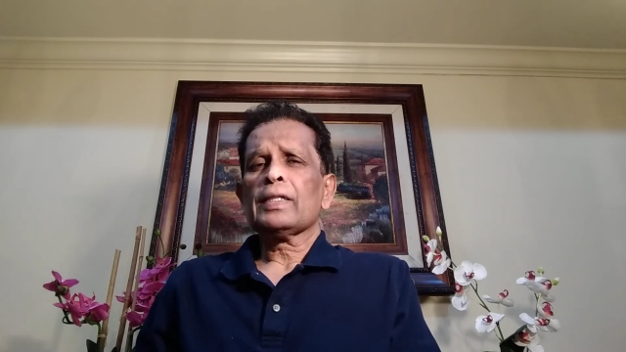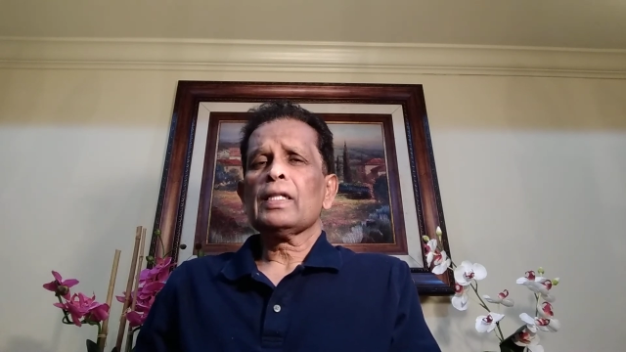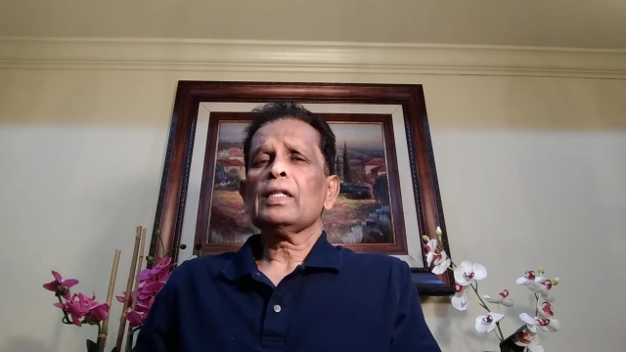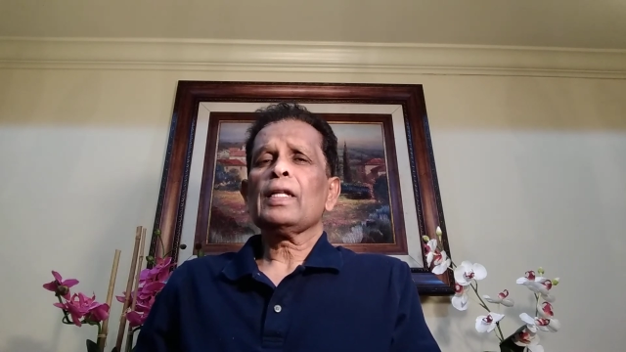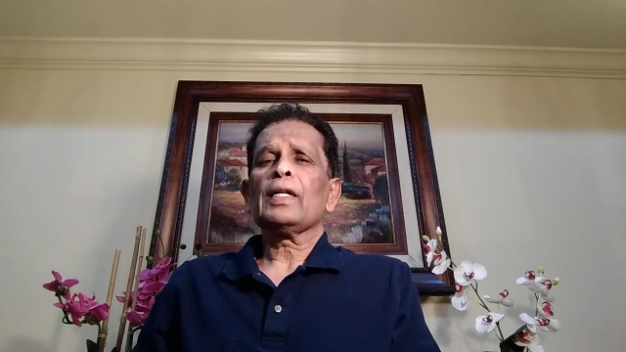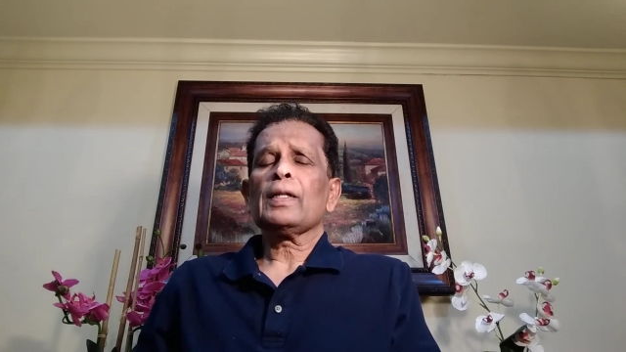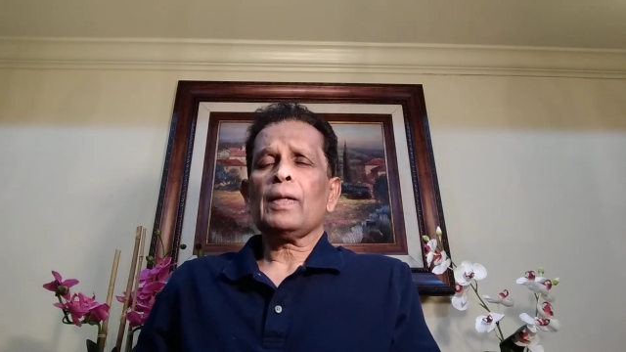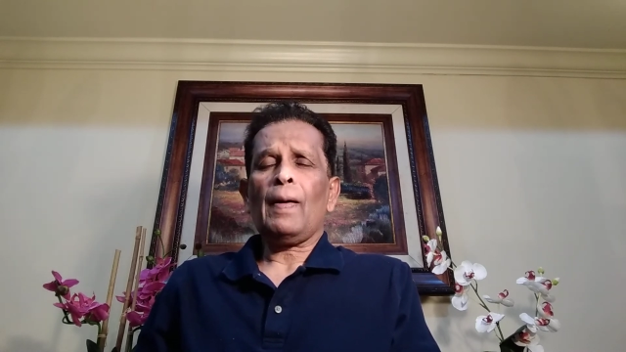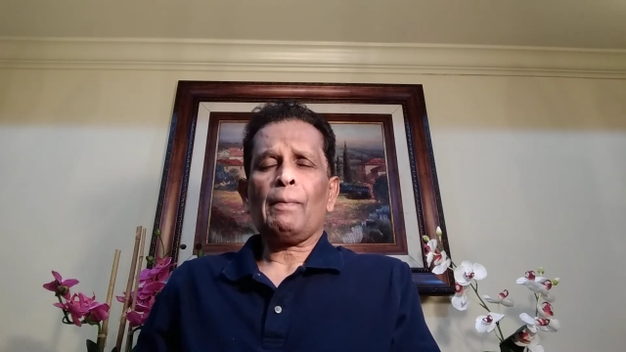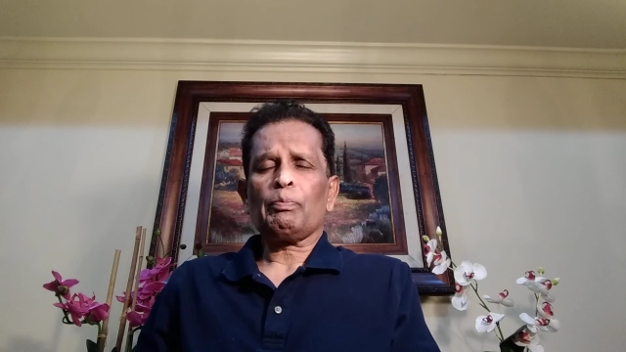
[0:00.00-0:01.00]
Till
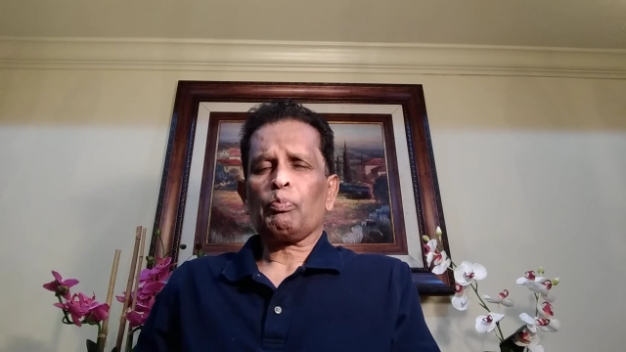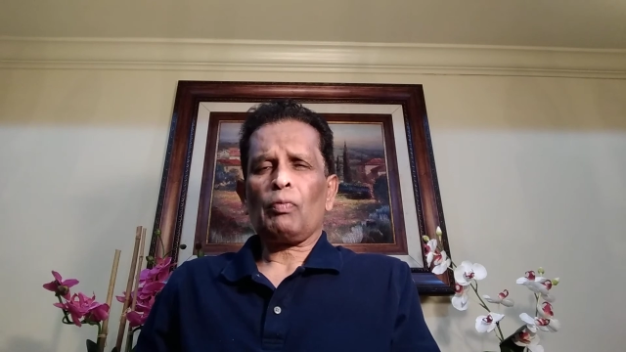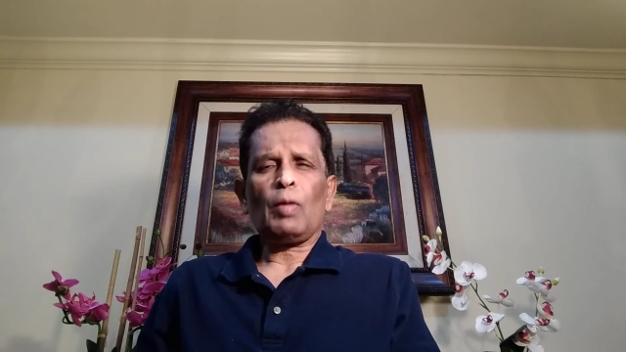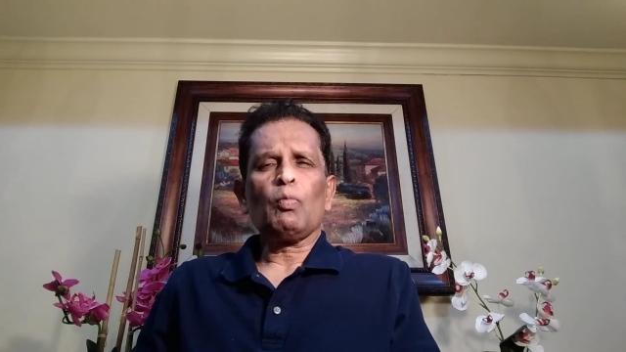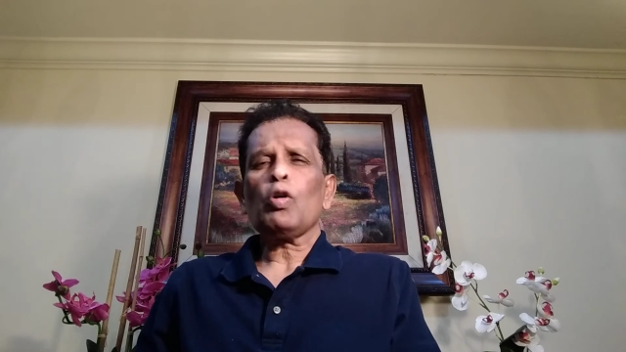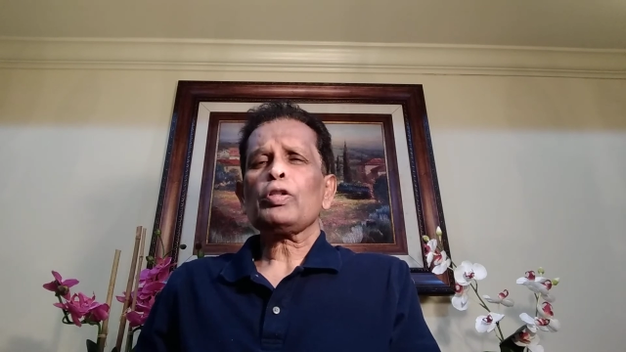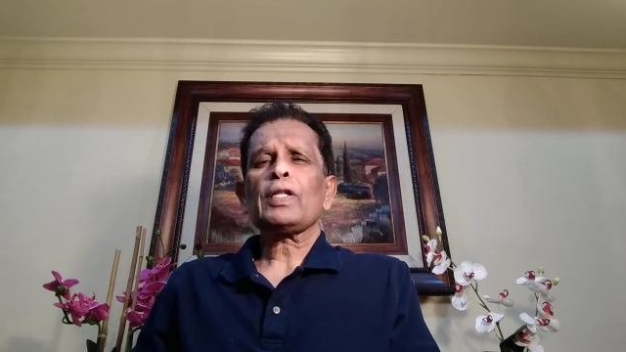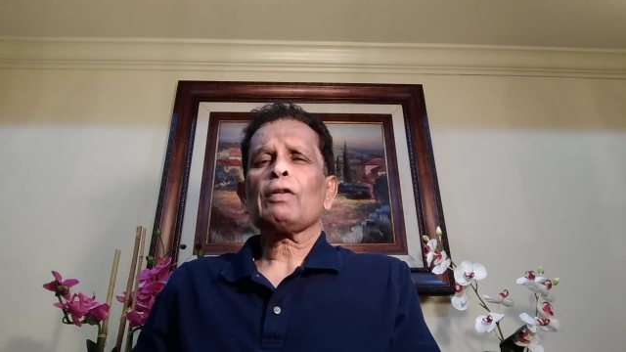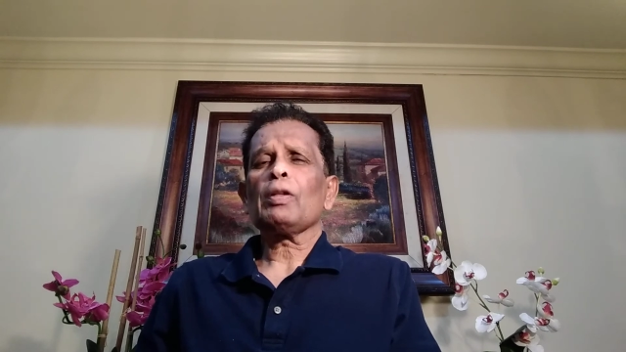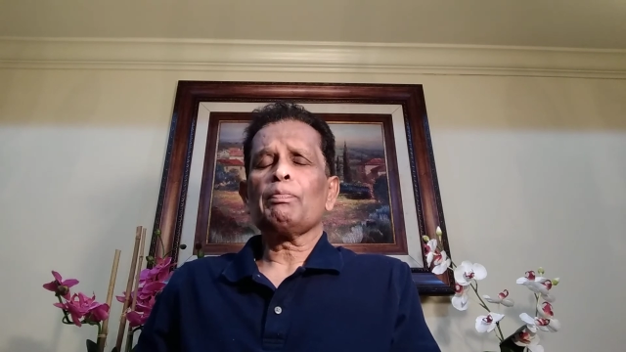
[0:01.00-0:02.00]
then,
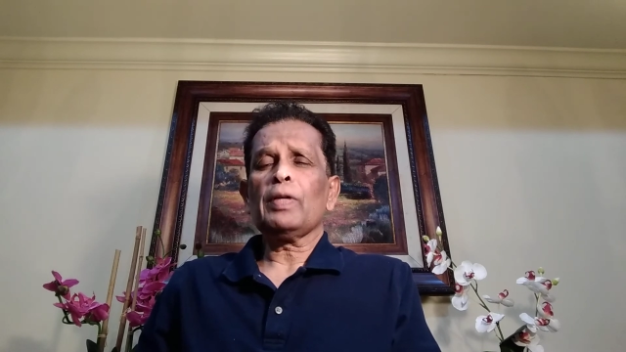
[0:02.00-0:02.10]
most of the